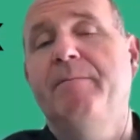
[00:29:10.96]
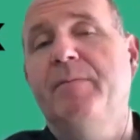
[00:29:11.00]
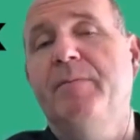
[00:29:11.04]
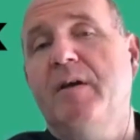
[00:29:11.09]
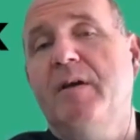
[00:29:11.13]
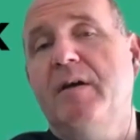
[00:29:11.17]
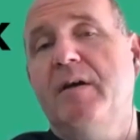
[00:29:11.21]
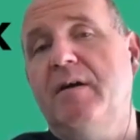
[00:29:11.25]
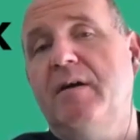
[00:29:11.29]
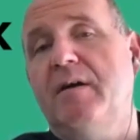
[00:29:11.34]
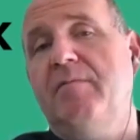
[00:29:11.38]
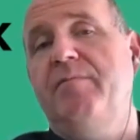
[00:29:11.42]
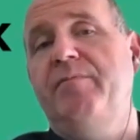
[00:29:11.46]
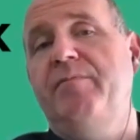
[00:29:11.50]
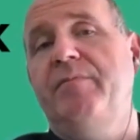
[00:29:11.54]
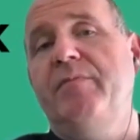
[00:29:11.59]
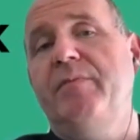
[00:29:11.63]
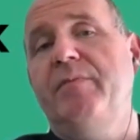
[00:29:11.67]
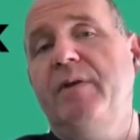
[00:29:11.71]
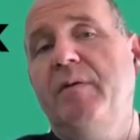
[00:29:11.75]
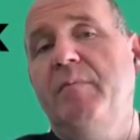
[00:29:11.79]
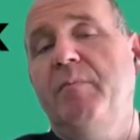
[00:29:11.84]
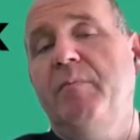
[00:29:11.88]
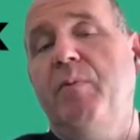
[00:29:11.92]

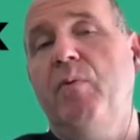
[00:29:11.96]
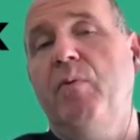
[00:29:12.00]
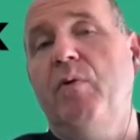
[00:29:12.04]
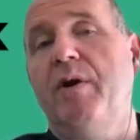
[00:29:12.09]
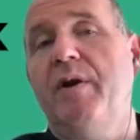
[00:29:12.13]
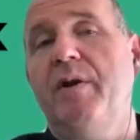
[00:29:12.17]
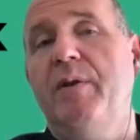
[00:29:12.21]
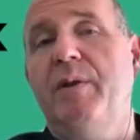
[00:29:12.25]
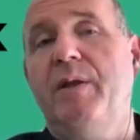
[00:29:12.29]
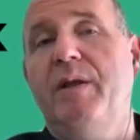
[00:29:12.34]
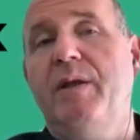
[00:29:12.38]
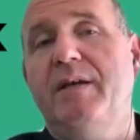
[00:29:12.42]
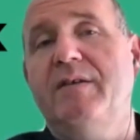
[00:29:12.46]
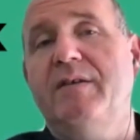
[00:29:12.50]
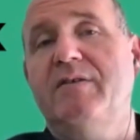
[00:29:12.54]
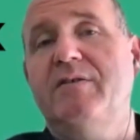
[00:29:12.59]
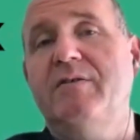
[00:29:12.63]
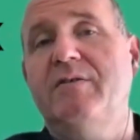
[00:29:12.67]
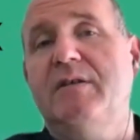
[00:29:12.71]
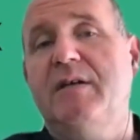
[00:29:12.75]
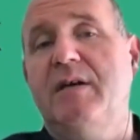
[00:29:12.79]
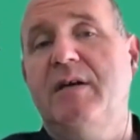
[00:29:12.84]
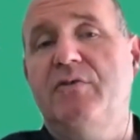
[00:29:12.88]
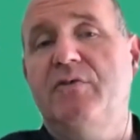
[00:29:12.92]
the important thing is
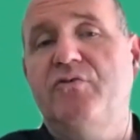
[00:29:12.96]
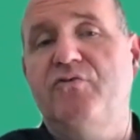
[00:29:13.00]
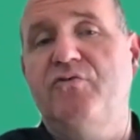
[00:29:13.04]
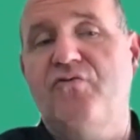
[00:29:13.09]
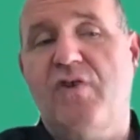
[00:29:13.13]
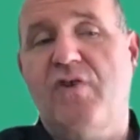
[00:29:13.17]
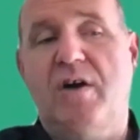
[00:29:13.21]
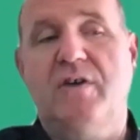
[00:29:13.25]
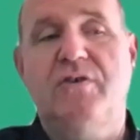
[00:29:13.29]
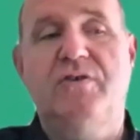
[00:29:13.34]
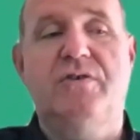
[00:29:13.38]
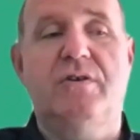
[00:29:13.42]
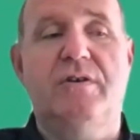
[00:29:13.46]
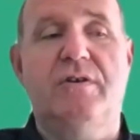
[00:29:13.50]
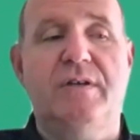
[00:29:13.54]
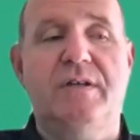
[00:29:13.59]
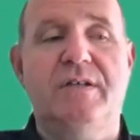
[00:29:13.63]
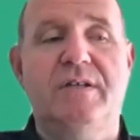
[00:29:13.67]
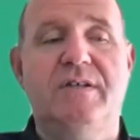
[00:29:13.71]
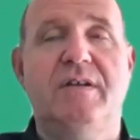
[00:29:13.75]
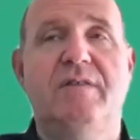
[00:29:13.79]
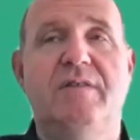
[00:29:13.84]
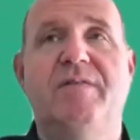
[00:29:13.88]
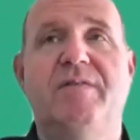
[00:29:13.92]
to kind of structure
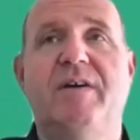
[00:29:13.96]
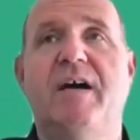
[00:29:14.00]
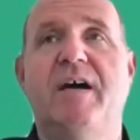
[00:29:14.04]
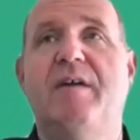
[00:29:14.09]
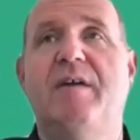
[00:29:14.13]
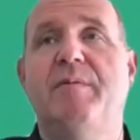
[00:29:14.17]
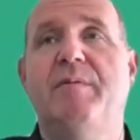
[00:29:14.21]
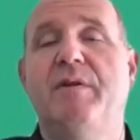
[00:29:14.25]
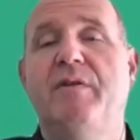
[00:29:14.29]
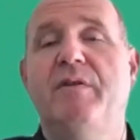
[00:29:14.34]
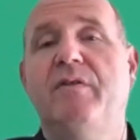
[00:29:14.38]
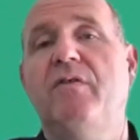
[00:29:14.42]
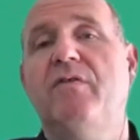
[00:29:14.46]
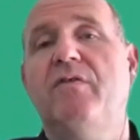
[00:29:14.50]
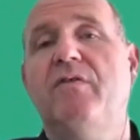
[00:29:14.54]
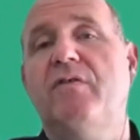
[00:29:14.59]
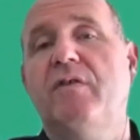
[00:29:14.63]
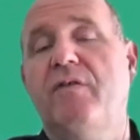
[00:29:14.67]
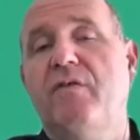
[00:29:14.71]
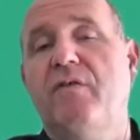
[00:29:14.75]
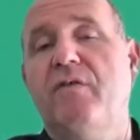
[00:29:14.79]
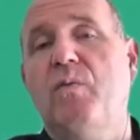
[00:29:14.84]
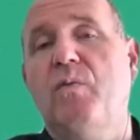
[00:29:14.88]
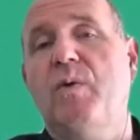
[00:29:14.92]
these environments in
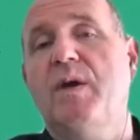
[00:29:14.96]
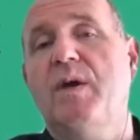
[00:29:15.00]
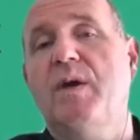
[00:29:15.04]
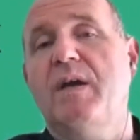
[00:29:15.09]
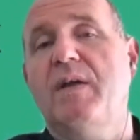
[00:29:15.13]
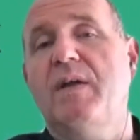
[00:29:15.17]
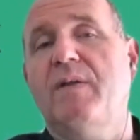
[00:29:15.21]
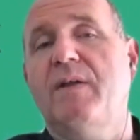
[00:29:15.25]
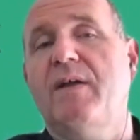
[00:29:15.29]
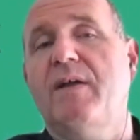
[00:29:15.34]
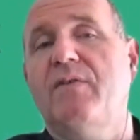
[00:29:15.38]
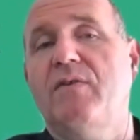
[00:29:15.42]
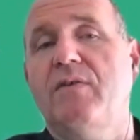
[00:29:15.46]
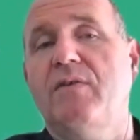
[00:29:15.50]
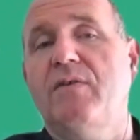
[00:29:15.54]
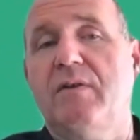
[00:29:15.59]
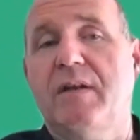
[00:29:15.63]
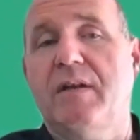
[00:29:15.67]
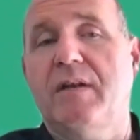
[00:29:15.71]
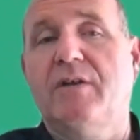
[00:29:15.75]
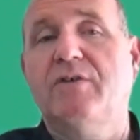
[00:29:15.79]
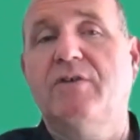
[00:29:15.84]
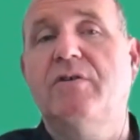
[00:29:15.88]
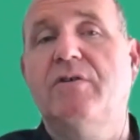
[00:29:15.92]
such a way that you
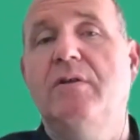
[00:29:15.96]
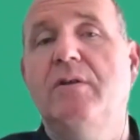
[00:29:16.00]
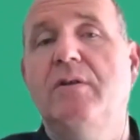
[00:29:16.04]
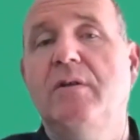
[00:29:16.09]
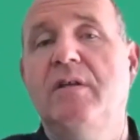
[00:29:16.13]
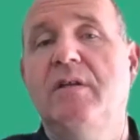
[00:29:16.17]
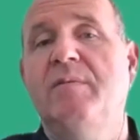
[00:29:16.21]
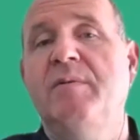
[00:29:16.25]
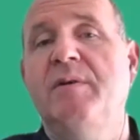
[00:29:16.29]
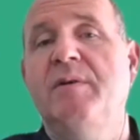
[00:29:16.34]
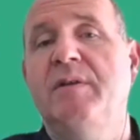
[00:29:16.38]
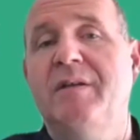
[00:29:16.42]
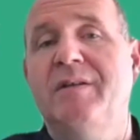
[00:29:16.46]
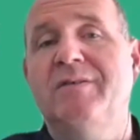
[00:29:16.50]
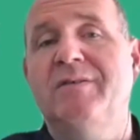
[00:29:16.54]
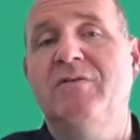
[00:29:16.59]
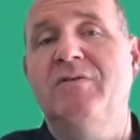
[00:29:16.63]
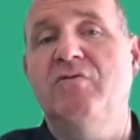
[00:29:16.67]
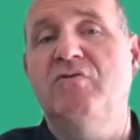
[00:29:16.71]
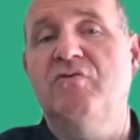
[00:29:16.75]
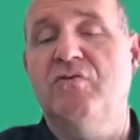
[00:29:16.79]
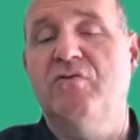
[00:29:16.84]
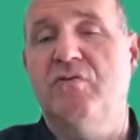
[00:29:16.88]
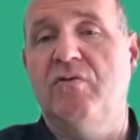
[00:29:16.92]
can actually limit and
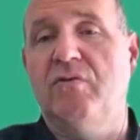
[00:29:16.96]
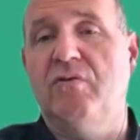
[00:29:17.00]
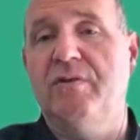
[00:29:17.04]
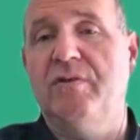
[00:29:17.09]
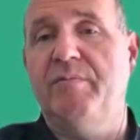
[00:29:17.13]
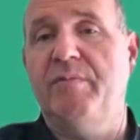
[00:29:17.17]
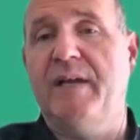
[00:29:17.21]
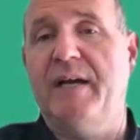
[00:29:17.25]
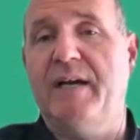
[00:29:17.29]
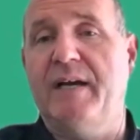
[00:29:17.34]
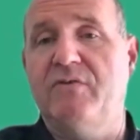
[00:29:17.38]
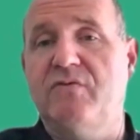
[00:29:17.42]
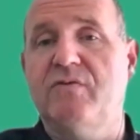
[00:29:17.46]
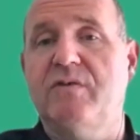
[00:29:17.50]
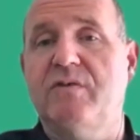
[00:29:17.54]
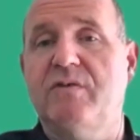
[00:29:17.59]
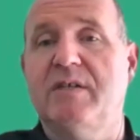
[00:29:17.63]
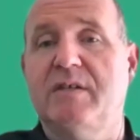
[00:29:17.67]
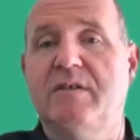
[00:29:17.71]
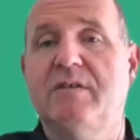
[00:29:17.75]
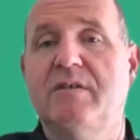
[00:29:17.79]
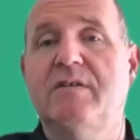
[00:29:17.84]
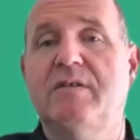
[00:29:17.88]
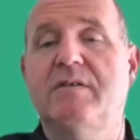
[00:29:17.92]
control the blast
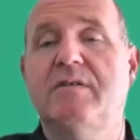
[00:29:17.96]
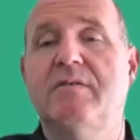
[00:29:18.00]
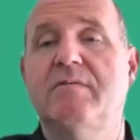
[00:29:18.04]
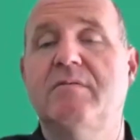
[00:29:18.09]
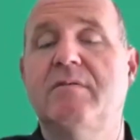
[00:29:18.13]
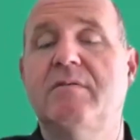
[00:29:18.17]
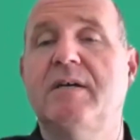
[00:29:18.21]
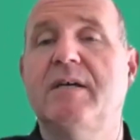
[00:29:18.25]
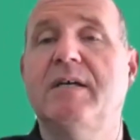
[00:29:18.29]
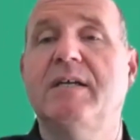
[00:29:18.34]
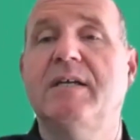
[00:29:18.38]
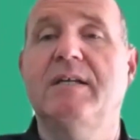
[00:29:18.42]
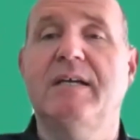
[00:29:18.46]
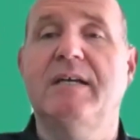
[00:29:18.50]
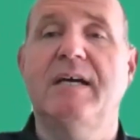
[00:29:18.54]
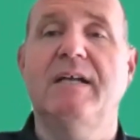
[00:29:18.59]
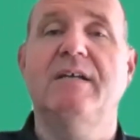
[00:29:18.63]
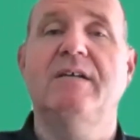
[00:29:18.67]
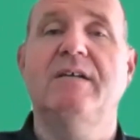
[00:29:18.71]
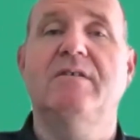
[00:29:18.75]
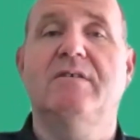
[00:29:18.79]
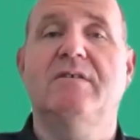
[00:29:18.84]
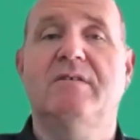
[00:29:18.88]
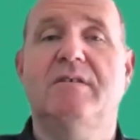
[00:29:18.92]
radius, right?
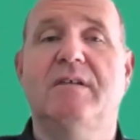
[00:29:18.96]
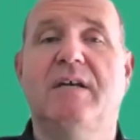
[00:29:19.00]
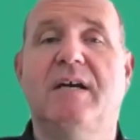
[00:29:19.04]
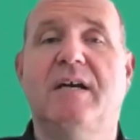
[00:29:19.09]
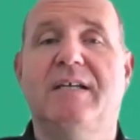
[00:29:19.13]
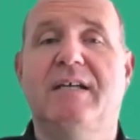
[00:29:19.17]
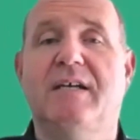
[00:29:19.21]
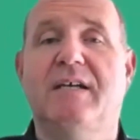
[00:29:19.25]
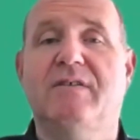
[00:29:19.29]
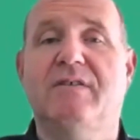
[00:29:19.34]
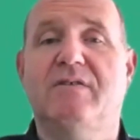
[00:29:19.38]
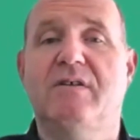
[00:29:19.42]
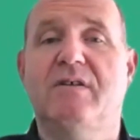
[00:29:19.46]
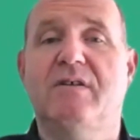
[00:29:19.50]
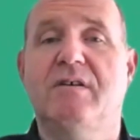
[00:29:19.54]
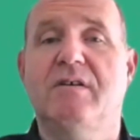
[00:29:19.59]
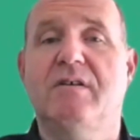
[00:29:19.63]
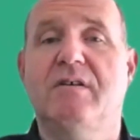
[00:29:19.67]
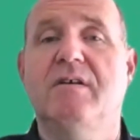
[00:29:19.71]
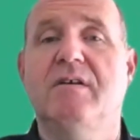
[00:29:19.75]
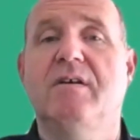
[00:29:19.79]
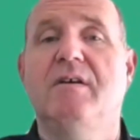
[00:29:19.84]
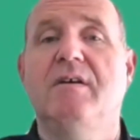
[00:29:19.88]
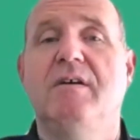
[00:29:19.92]
That is, I guess,
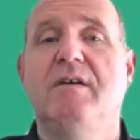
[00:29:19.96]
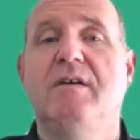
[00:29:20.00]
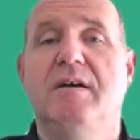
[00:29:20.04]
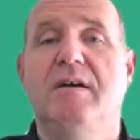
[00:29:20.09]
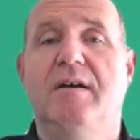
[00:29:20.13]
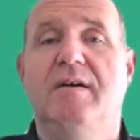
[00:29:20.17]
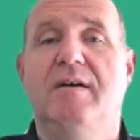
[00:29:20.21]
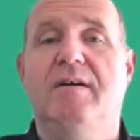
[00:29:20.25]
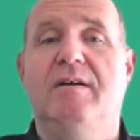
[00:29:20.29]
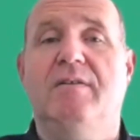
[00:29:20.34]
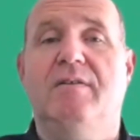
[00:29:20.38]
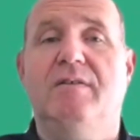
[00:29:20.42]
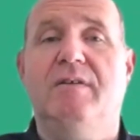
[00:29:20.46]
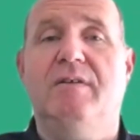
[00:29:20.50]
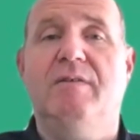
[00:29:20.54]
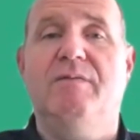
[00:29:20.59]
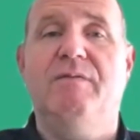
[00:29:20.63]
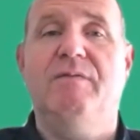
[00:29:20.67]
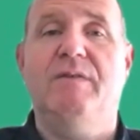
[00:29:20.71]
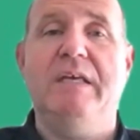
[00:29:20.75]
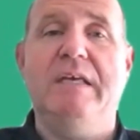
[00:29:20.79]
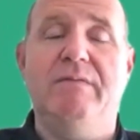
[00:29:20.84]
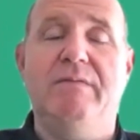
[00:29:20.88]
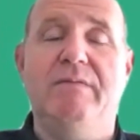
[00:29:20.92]
so
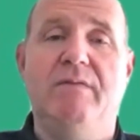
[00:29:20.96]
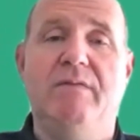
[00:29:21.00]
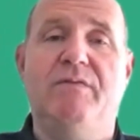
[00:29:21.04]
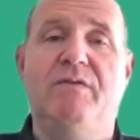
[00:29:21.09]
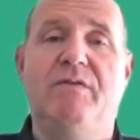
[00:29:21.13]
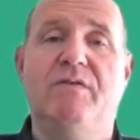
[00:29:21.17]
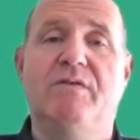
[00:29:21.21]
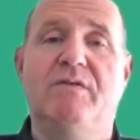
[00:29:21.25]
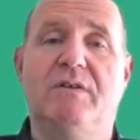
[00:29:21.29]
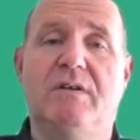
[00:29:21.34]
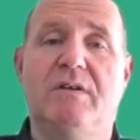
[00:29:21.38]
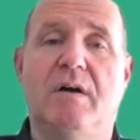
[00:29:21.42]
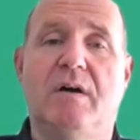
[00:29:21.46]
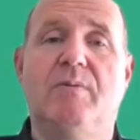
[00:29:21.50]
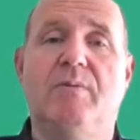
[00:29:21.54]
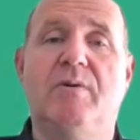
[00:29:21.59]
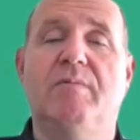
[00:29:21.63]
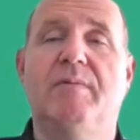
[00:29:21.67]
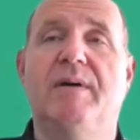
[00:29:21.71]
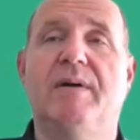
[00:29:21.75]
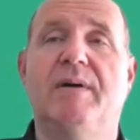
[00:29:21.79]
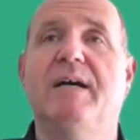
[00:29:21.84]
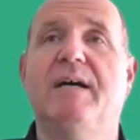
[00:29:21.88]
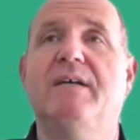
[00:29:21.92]
even if there's a
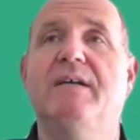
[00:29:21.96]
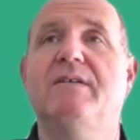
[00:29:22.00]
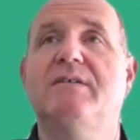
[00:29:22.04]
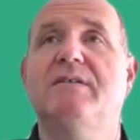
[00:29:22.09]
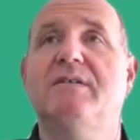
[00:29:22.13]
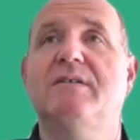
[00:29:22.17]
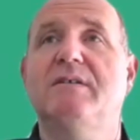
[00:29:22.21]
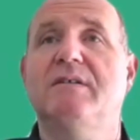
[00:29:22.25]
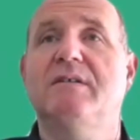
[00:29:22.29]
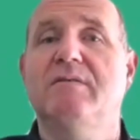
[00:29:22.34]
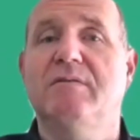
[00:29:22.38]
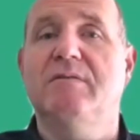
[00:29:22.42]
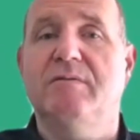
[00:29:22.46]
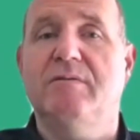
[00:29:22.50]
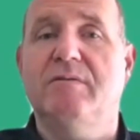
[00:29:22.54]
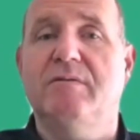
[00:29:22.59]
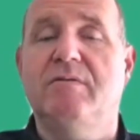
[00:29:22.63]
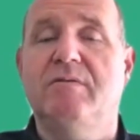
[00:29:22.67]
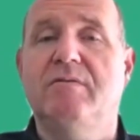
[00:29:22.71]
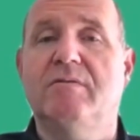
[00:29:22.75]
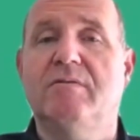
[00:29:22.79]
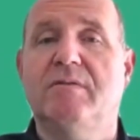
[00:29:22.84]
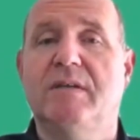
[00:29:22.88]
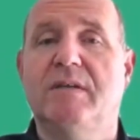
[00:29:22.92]
compromise,
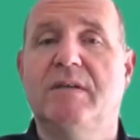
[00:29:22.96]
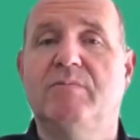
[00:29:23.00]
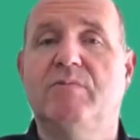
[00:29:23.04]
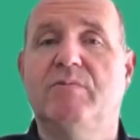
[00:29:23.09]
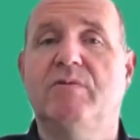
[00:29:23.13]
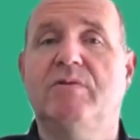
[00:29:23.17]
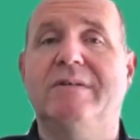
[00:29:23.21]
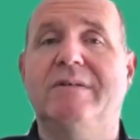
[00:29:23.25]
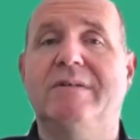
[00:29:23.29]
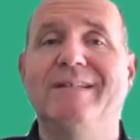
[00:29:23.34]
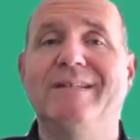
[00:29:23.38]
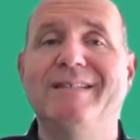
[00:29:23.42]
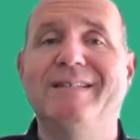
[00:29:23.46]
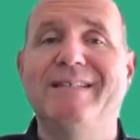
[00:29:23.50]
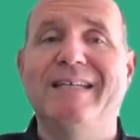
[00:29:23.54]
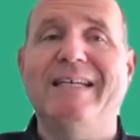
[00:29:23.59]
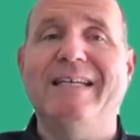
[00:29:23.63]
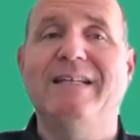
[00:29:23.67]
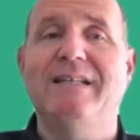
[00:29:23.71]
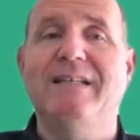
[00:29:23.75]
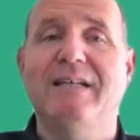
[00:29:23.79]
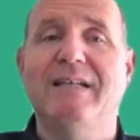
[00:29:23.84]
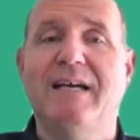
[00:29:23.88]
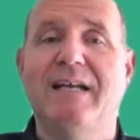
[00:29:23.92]
you're able to
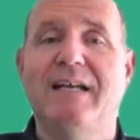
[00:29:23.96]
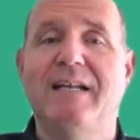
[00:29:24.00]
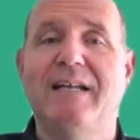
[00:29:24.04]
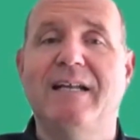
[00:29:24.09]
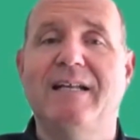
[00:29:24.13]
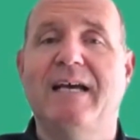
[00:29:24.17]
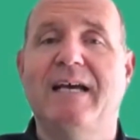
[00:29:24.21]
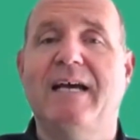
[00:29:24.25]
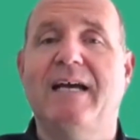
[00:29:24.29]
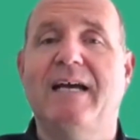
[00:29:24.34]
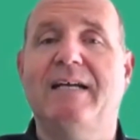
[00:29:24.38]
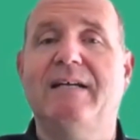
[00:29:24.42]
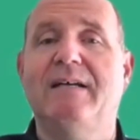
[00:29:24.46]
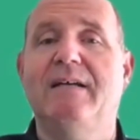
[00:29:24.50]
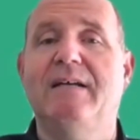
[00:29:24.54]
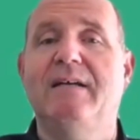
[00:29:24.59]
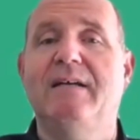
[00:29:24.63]
contain that attack,